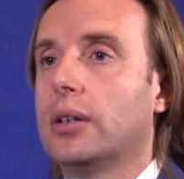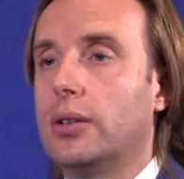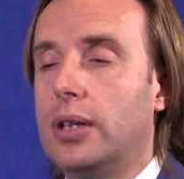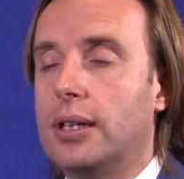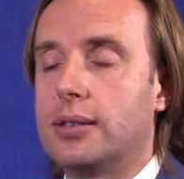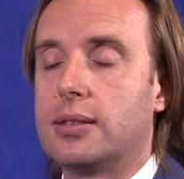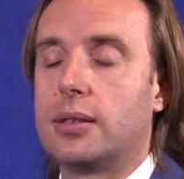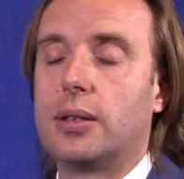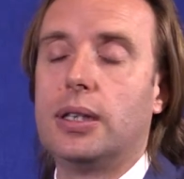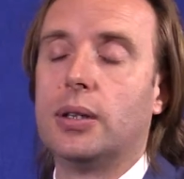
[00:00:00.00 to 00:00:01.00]
the
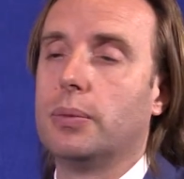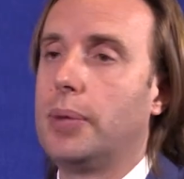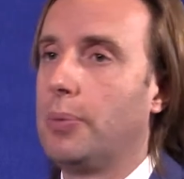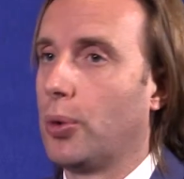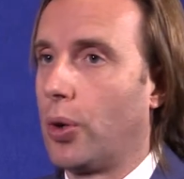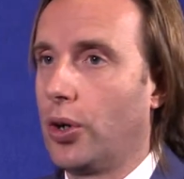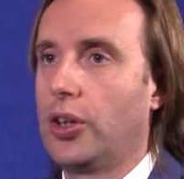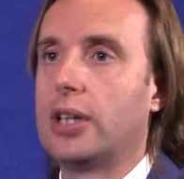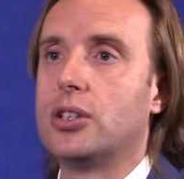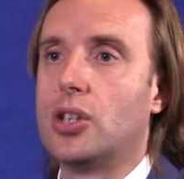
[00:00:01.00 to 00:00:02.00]
necessary, you know,
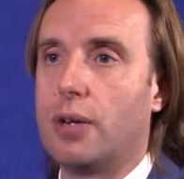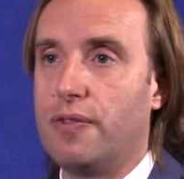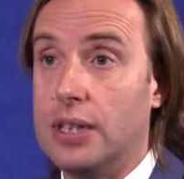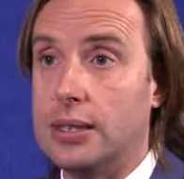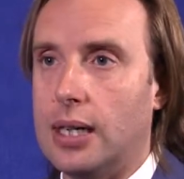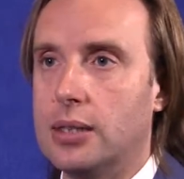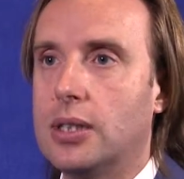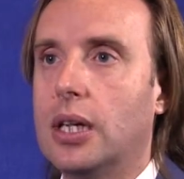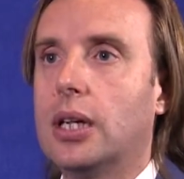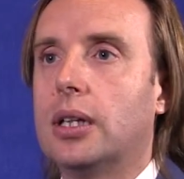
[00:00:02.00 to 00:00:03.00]
paperwork and job visas,